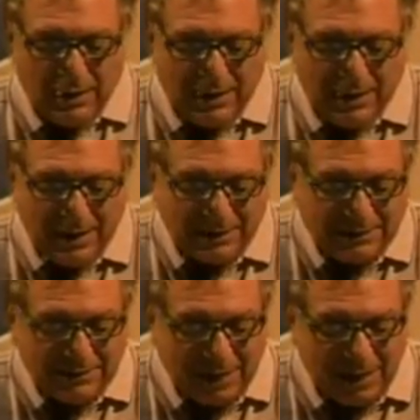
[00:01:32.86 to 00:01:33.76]

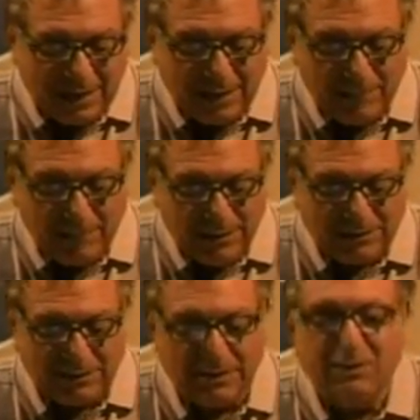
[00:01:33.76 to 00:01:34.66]
yes, uh,
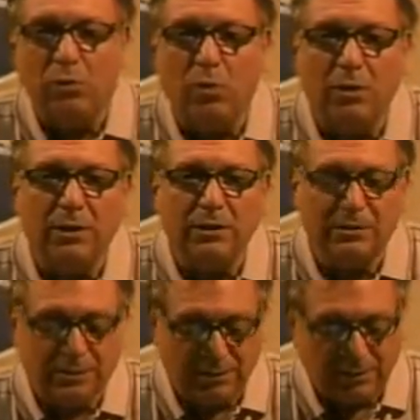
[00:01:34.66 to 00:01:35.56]
Pistons,
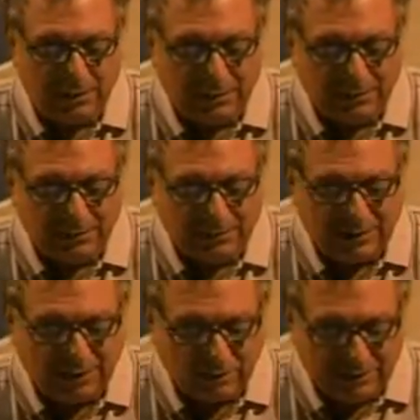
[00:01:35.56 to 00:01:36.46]
Hornets,
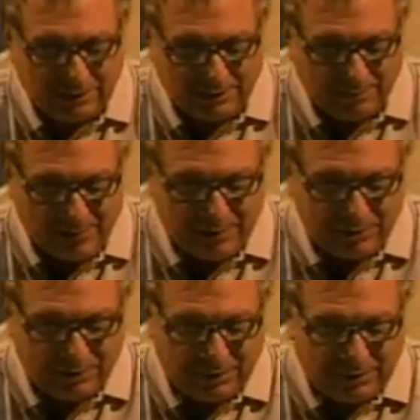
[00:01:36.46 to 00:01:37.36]
Celtics at
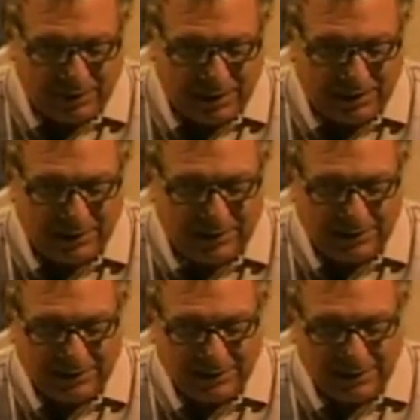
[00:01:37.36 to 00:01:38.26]
Magic,
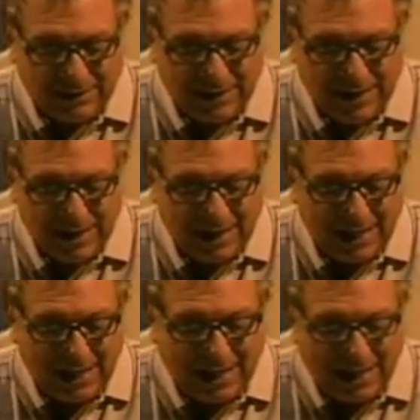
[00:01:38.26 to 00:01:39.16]
Nuggets
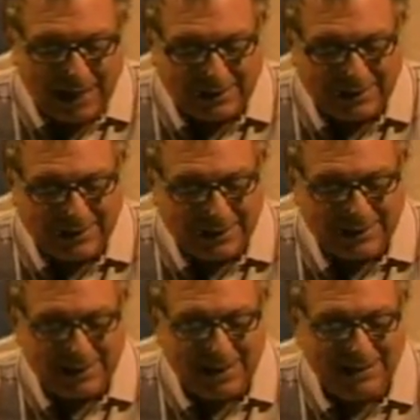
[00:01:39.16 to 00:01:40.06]
at
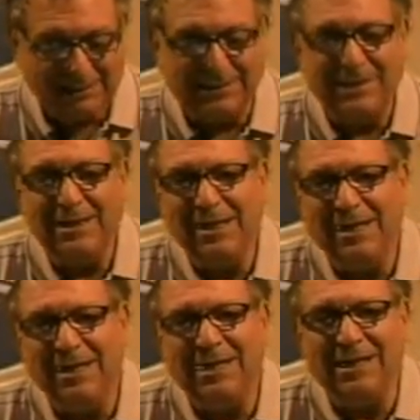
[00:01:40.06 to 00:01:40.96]
Nets,
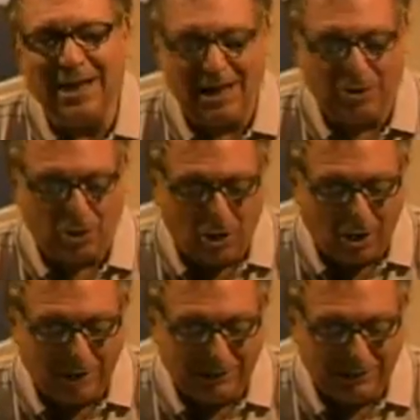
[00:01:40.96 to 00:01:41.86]
Heat at
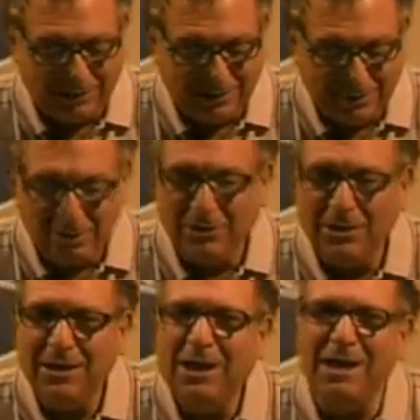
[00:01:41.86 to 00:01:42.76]
Hawks.
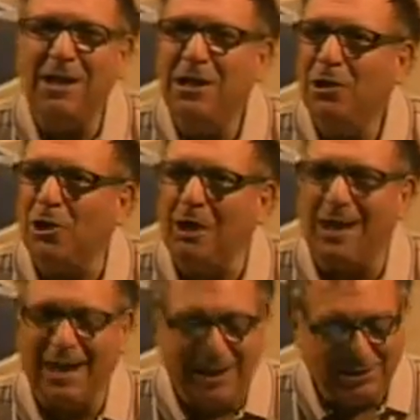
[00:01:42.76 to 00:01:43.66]
A lot of
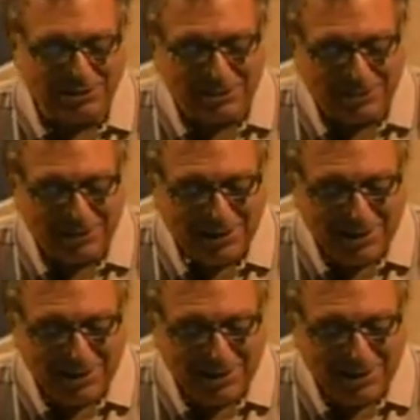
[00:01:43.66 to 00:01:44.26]
H's,